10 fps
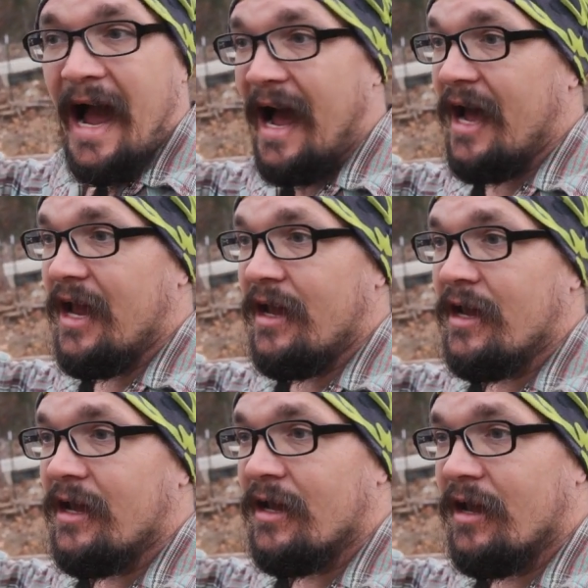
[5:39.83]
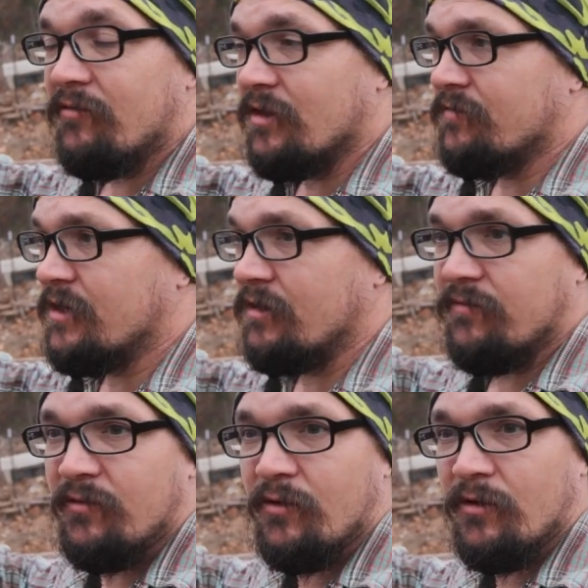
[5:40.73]
I have lived here
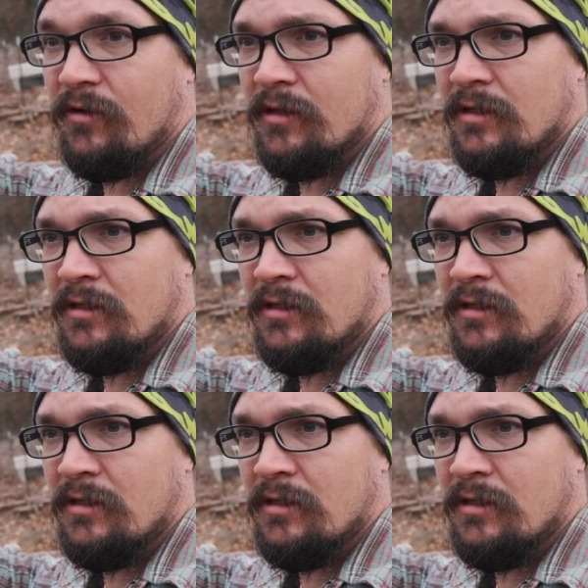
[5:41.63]
for